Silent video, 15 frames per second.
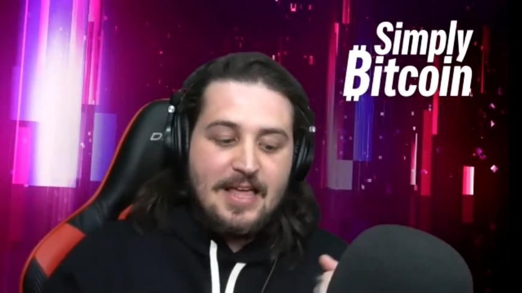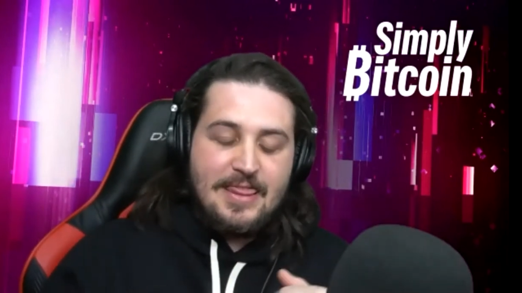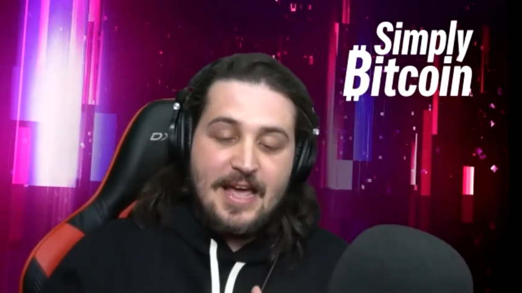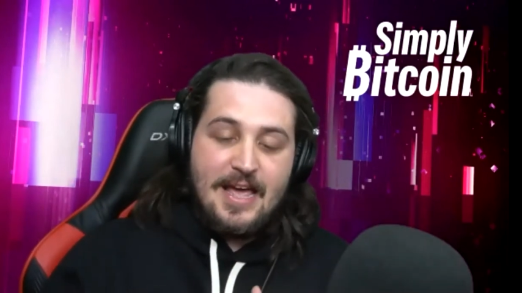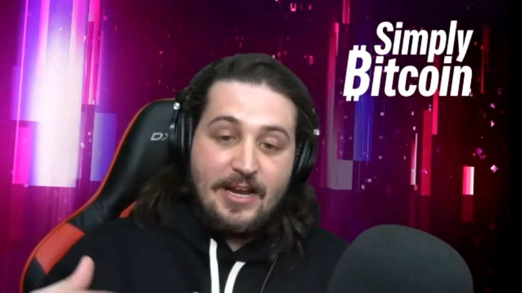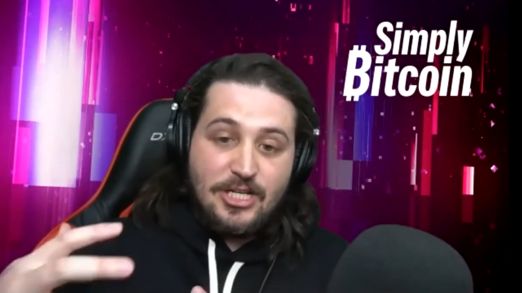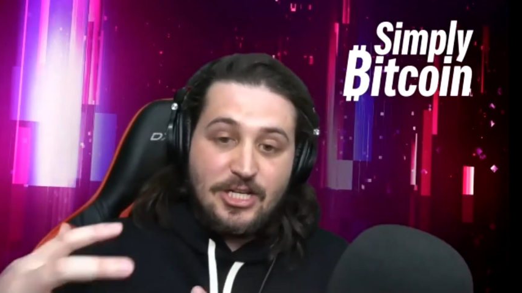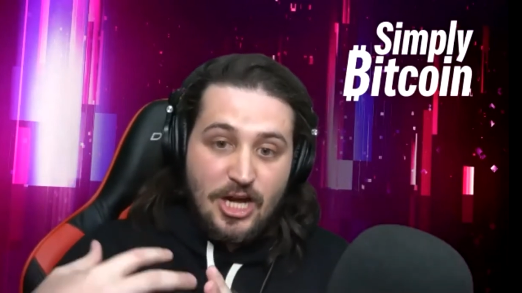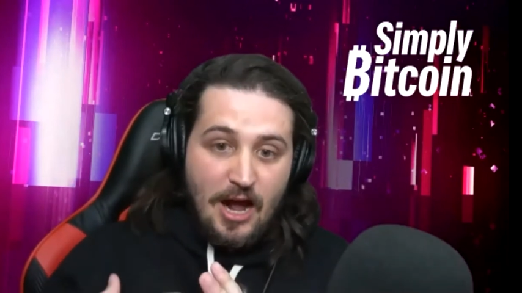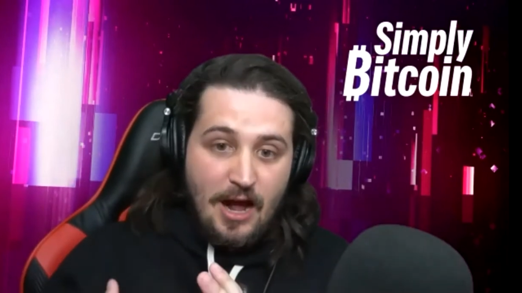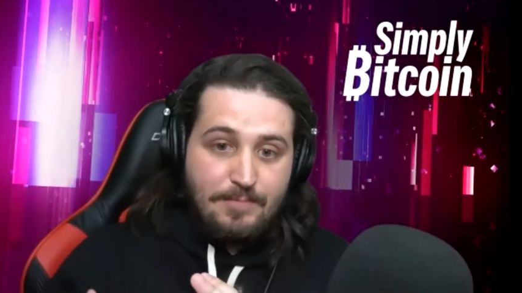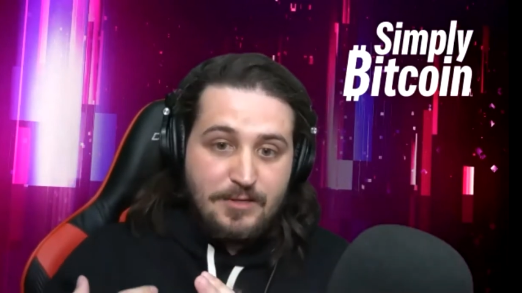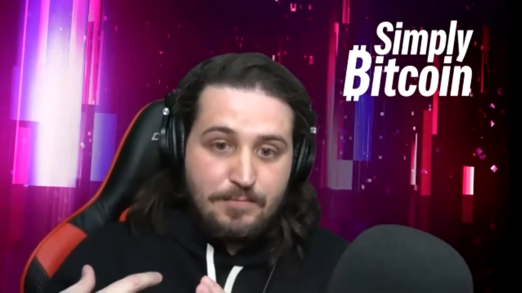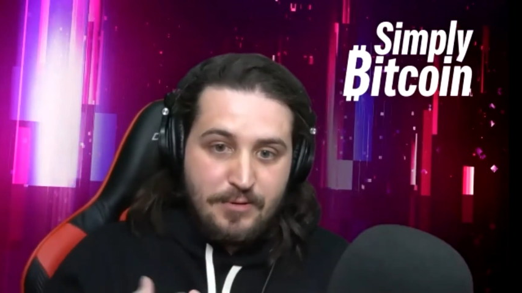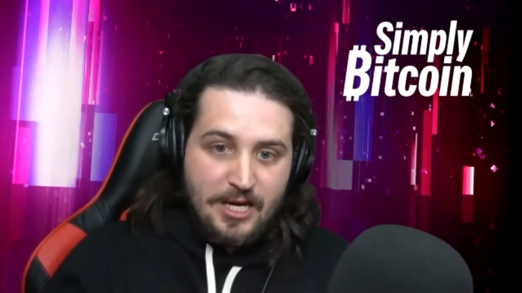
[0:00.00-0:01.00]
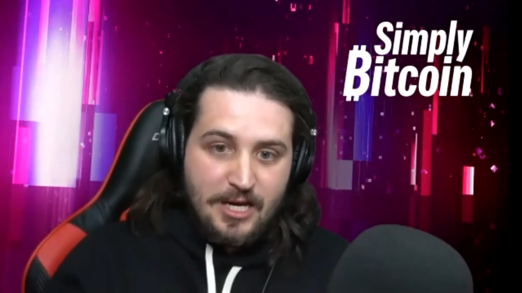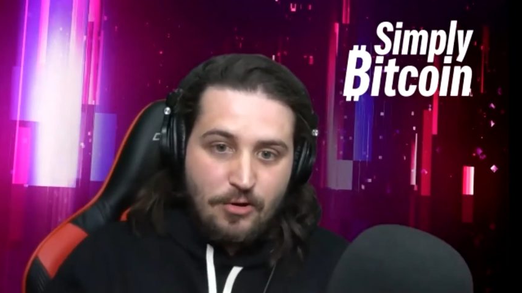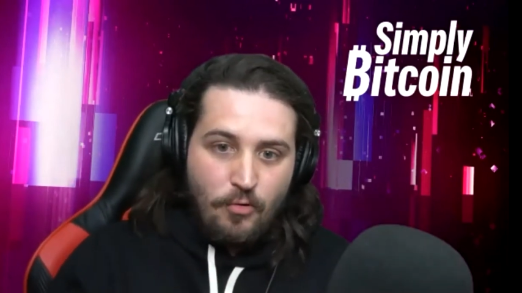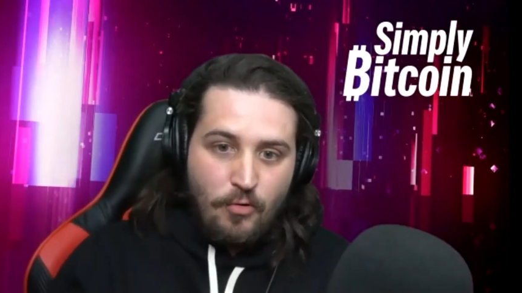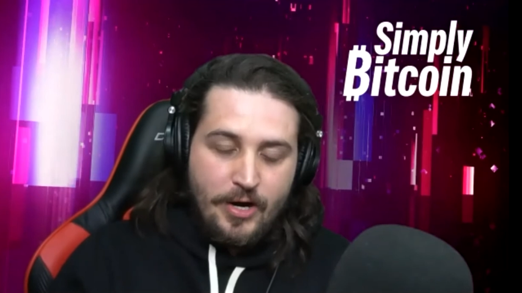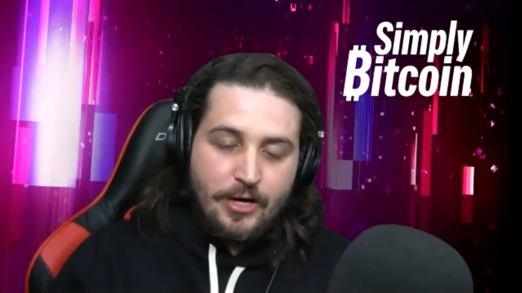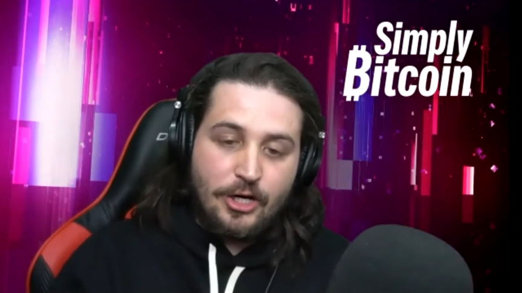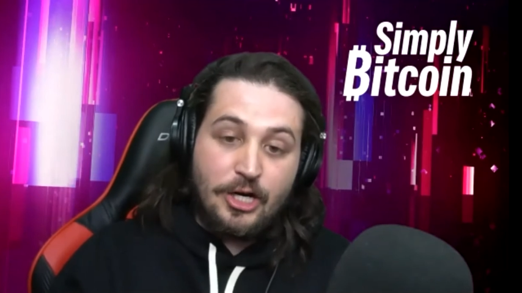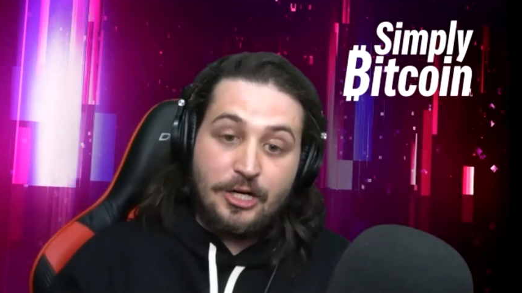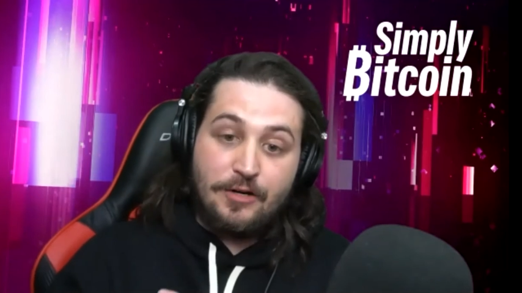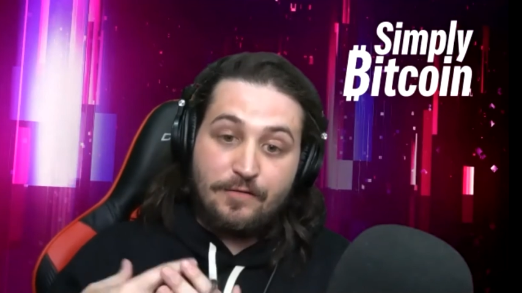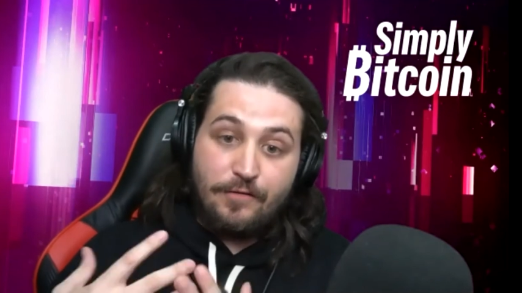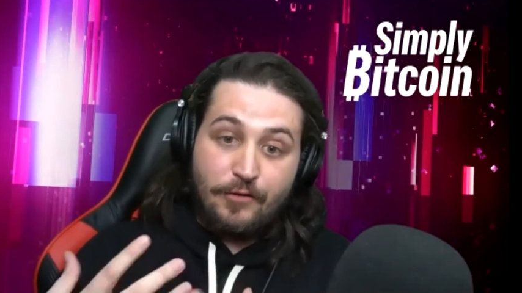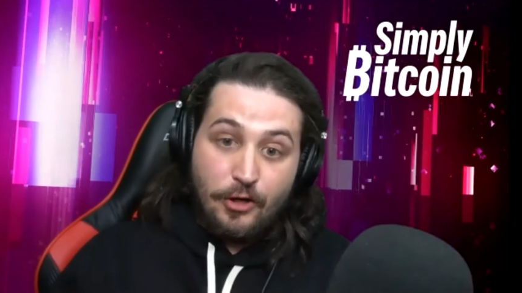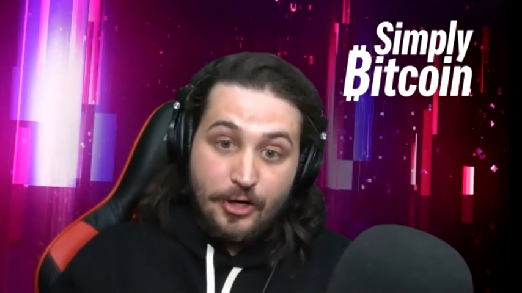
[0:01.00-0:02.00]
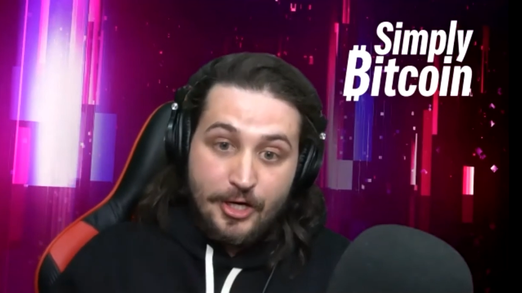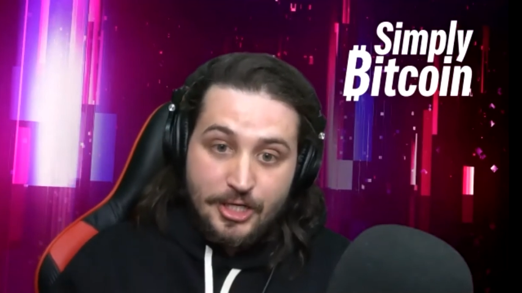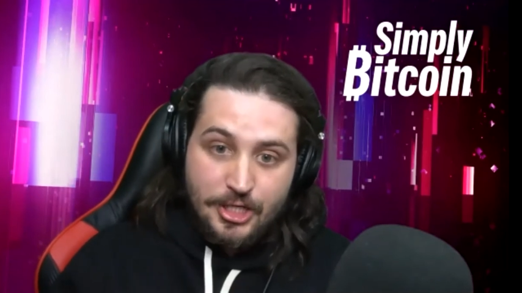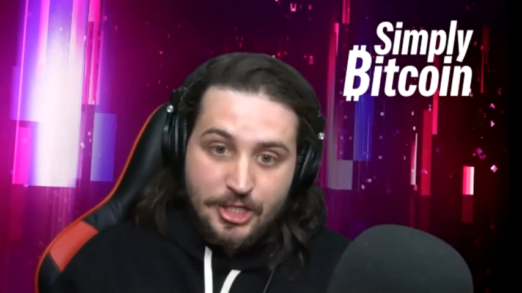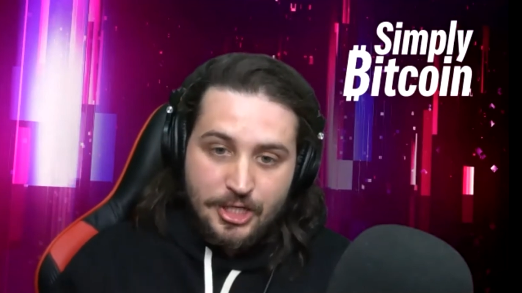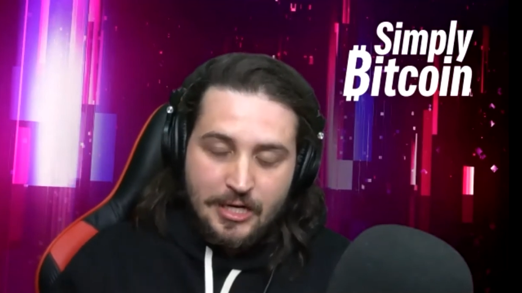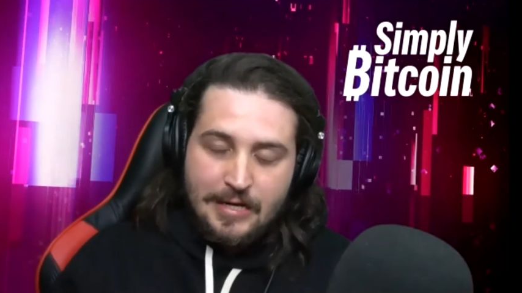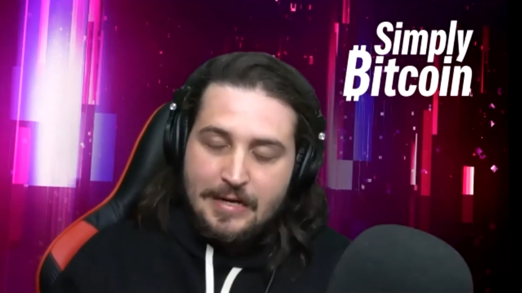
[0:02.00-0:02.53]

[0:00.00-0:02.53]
that adopt Bitcoin are going to flourish,